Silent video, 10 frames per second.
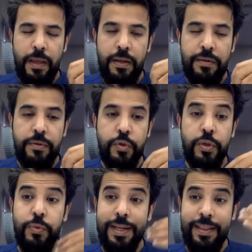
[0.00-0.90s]

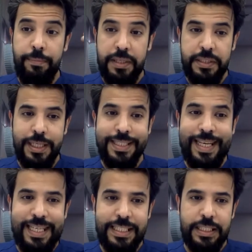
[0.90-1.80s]
Usually the pressure is
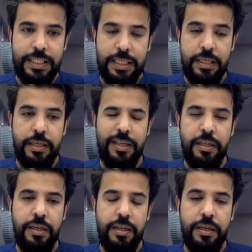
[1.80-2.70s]
less
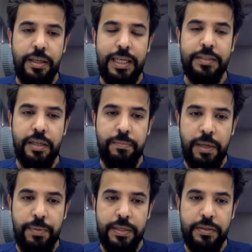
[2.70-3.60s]
in gastric
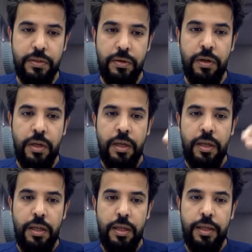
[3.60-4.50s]
bypass. So
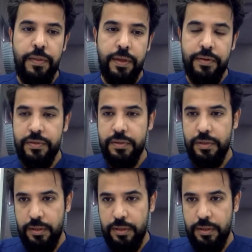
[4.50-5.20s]
either it's